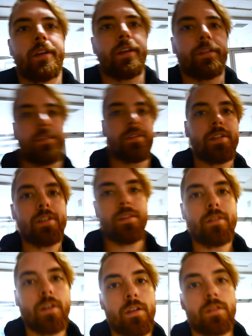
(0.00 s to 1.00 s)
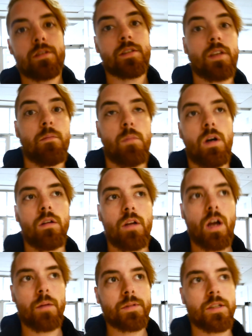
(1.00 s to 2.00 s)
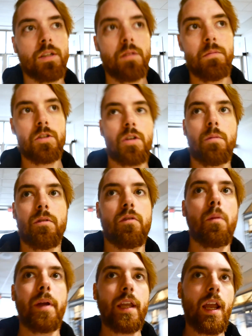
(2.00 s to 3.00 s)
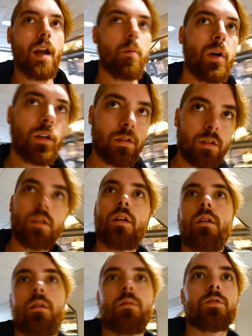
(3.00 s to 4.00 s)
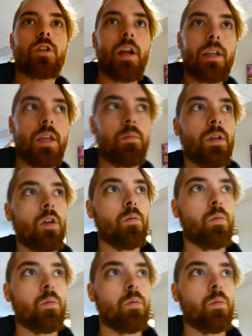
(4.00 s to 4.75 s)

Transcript: Guaranteed some mall cop's gonna give me trouble for my camera. Try and keep a low